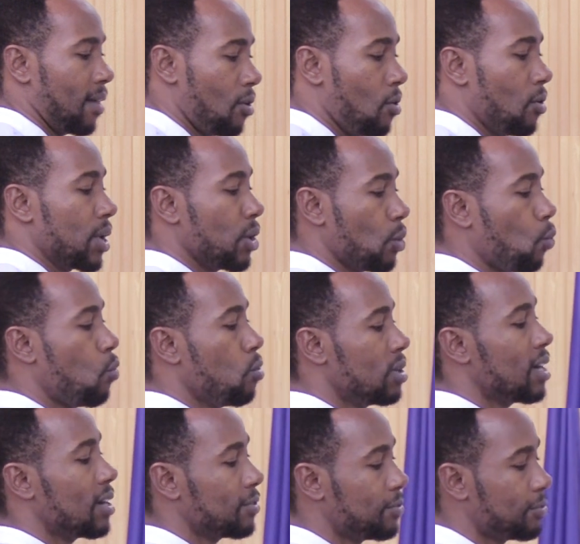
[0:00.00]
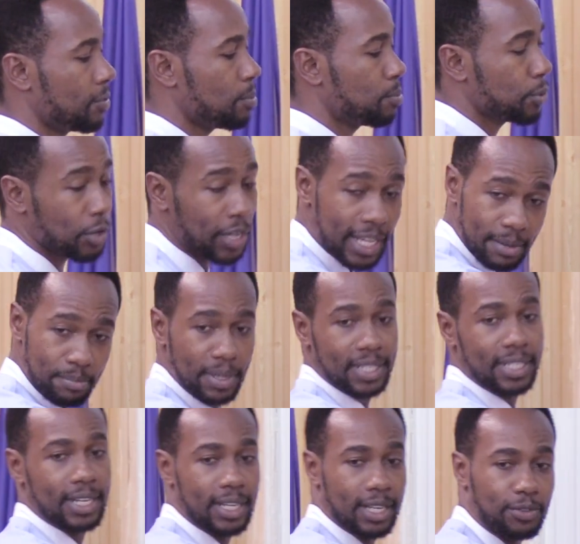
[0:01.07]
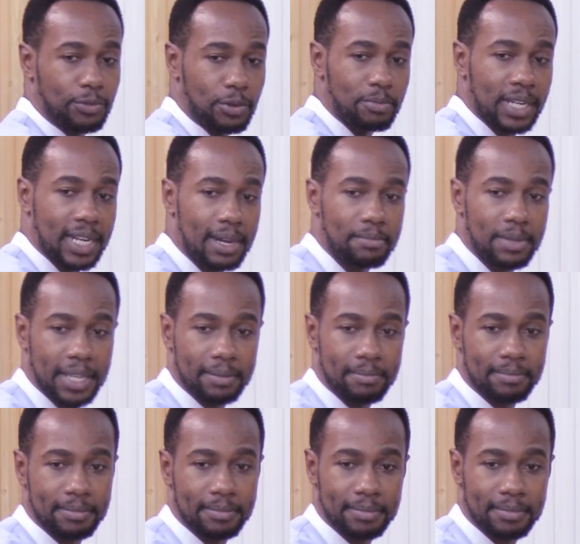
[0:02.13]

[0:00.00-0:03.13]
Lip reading: would have prohibited it from coming,